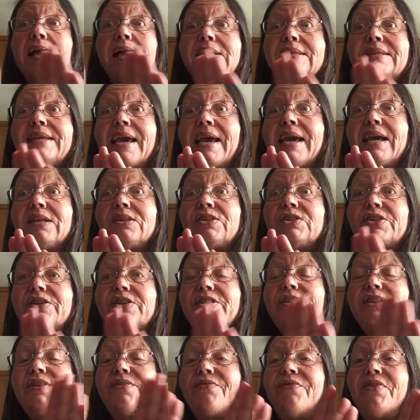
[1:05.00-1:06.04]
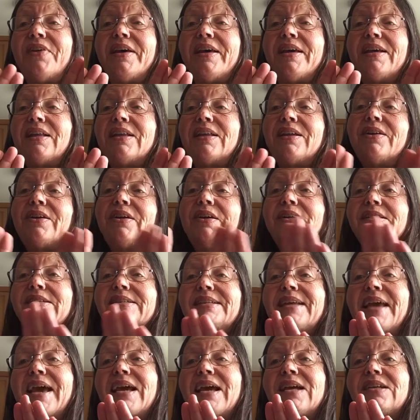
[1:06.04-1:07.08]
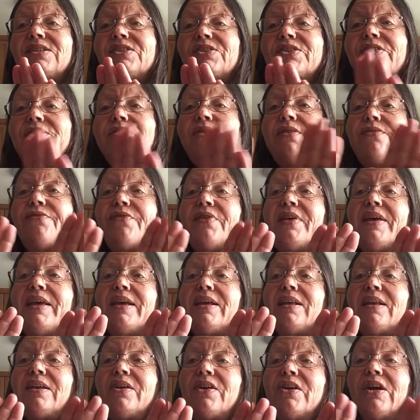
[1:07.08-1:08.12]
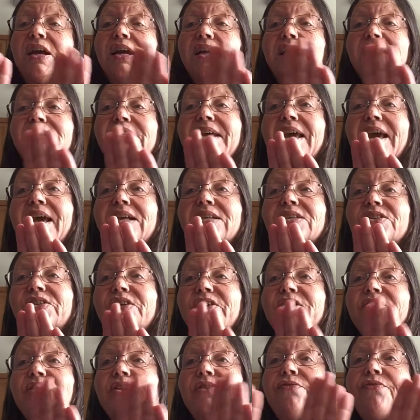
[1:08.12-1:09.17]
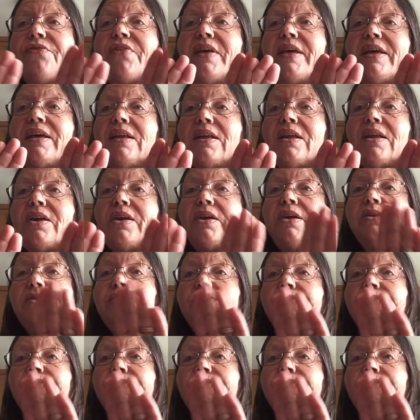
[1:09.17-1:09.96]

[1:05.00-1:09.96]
Dance to the fiddlers, dance to the fiddler, dance to the fiddlers